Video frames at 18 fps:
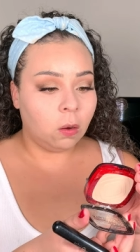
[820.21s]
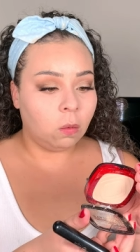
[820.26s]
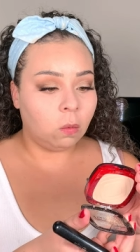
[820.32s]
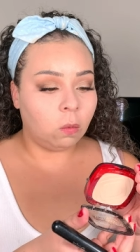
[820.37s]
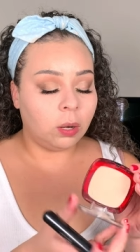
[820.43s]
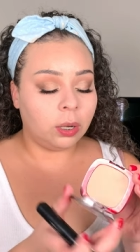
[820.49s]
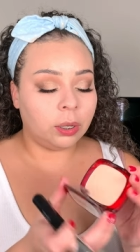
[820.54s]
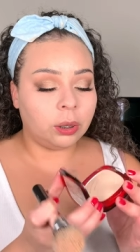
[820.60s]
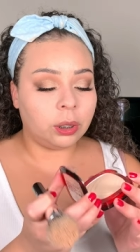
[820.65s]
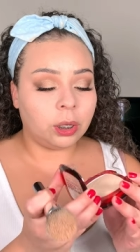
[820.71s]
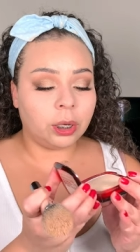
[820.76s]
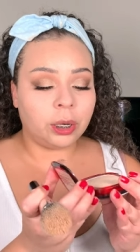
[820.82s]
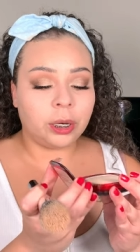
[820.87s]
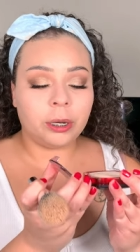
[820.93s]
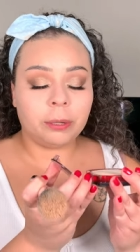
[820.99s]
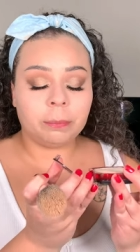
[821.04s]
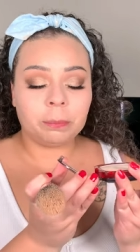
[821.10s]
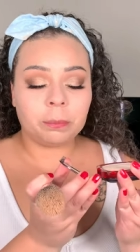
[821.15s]

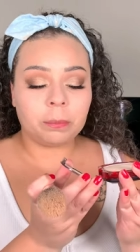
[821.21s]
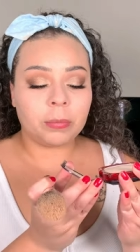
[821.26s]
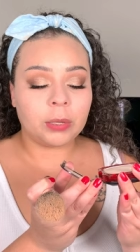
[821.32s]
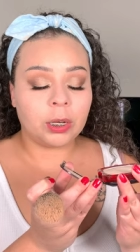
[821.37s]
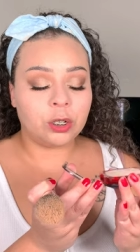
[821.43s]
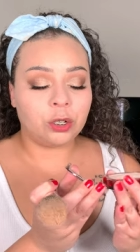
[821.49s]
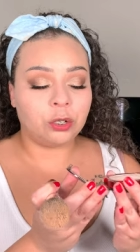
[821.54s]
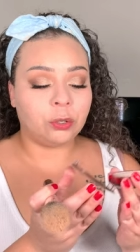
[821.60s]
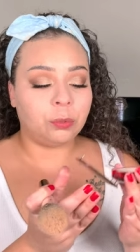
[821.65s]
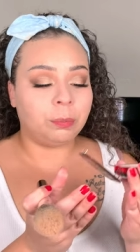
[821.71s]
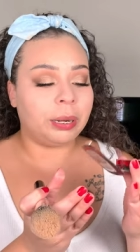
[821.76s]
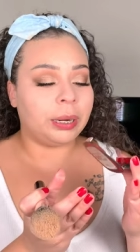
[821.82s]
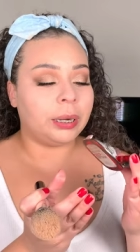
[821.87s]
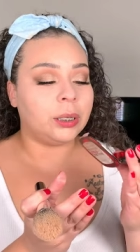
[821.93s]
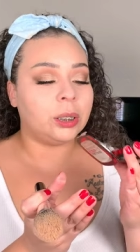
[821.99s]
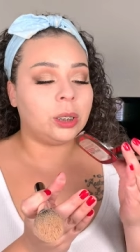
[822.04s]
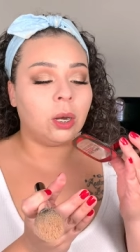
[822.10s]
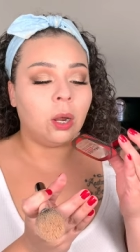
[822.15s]
130 True
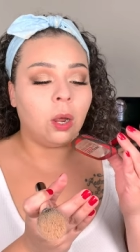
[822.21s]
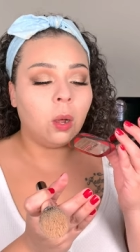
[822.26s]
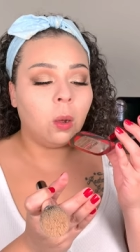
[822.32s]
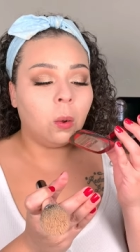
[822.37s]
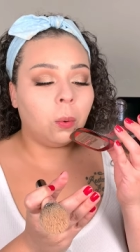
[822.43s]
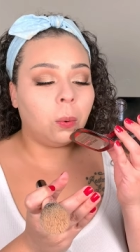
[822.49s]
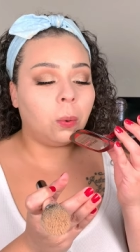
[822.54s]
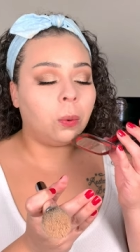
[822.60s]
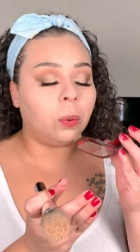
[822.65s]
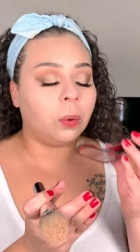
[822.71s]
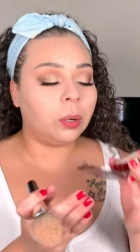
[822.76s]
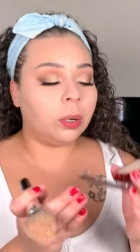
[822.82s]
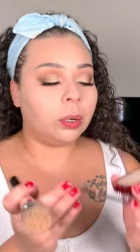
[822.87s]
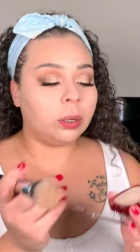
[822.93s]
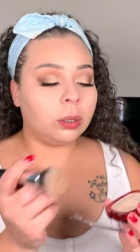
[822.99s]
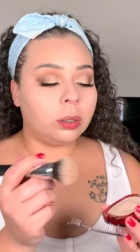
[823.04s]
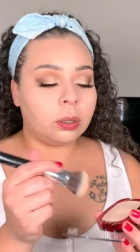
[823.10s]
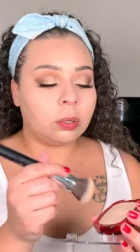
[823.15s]
Beige.
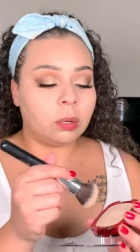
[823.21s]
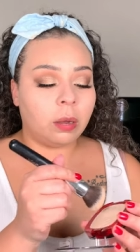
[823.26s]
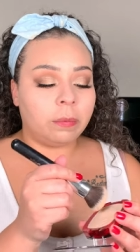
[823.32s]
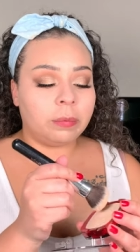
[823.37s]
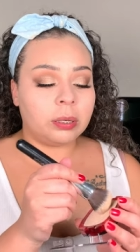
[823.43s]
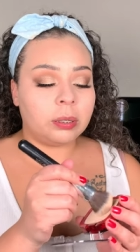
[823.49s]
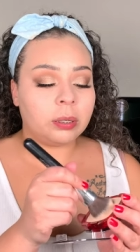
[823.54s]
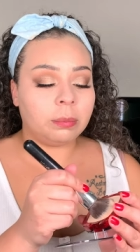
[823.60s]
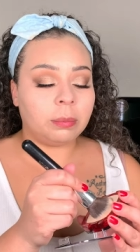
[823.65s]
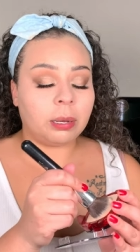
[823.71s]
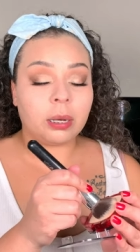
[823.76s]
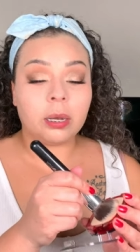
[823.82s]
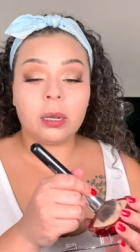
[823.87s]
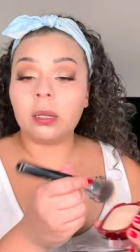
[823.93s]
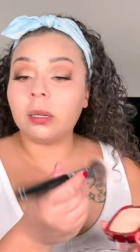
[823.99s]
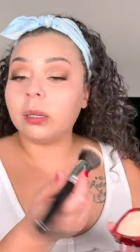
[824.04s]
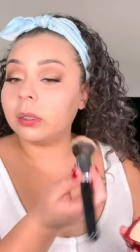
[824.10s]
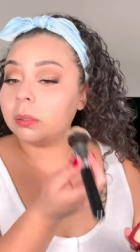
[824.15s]
So obviously my
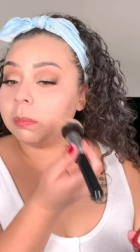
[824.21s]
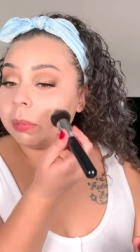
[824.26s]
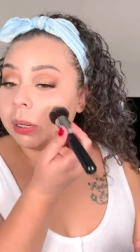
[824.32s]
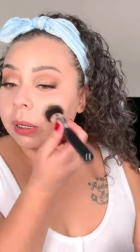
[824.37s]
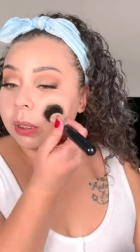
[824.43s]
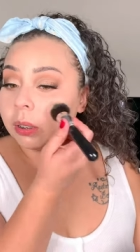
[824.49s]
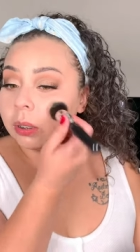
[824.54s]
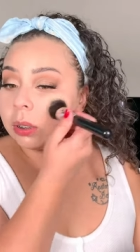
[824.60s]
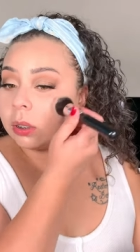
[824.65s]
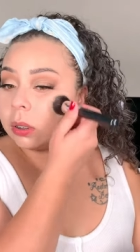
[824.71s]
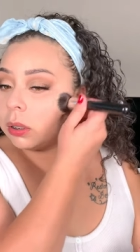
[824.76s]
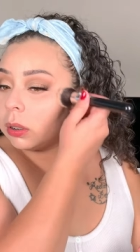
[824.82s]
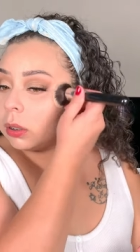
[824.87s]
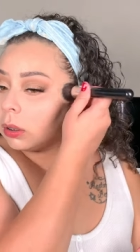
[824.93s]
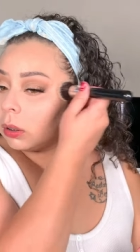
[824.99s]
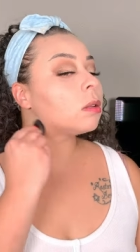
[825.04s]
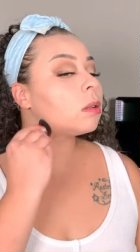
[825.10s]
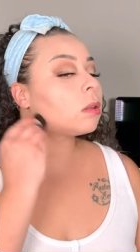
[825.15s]
color is beige.
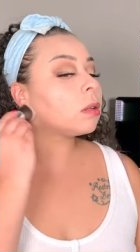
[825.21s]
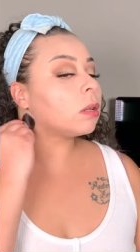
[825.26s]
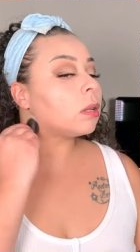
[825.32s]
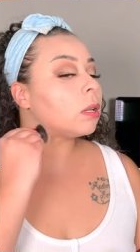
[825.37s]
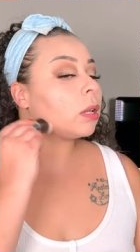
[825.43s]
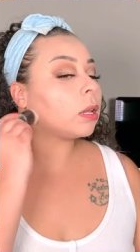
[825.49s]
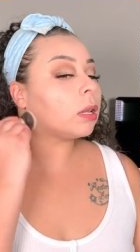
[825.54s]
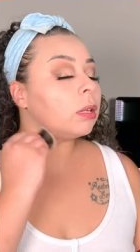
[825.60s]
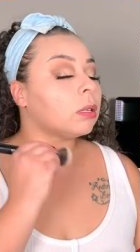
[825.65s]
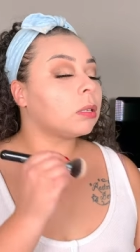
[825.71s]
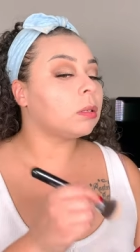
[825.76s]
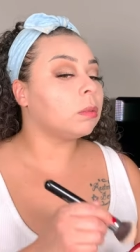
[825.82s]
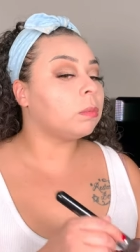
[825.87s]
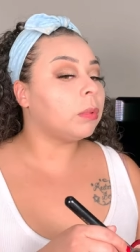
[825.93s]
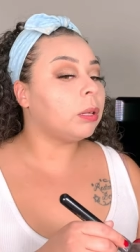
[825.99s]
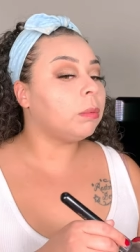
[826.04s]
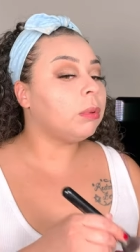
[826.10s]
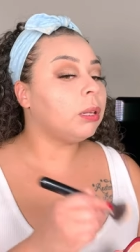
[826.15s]
Okay, so
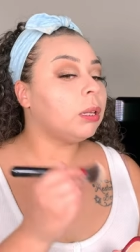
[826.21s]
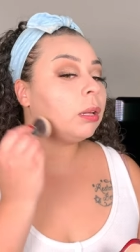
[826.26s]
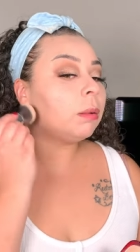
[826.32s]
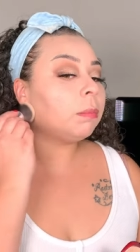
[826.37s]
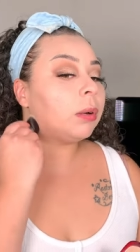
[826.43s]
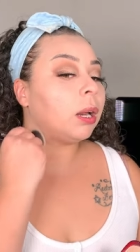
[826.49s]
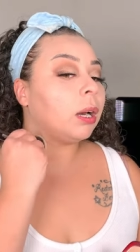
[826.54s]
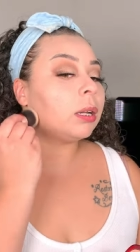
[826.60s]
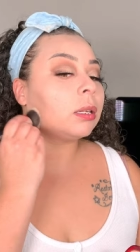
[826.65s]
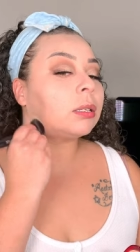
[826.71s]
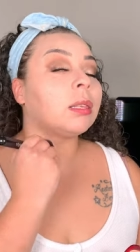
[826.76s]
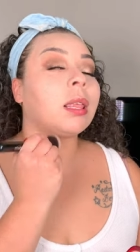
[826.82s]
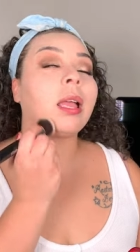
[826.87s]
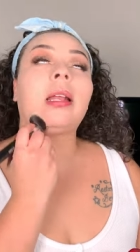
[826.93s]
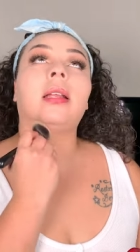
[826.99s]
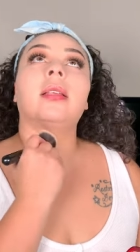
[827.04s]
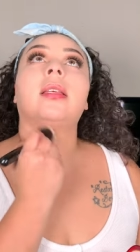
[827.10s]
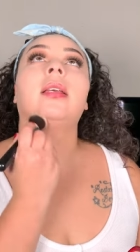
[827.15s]
maybe I'm not as
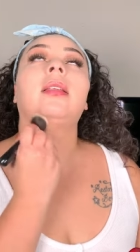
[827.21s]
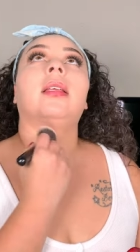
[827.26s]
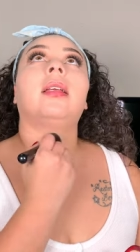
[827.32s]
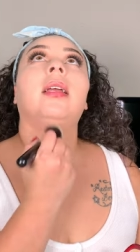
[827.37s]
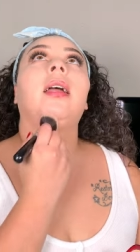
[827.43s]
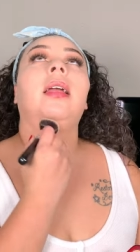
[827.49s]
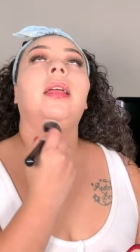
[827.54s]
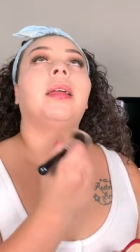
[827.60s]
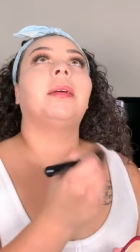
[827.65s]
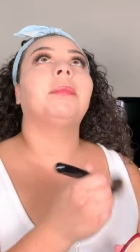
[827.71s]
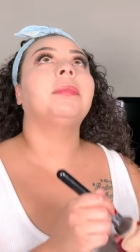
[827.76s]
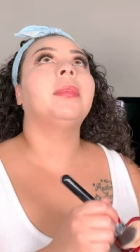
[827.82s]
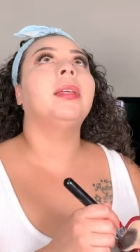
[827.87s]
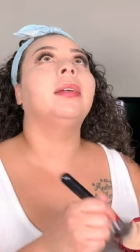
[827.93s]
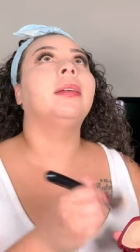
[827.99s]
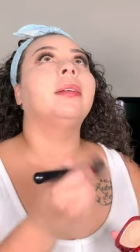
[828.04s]
light as I think I am.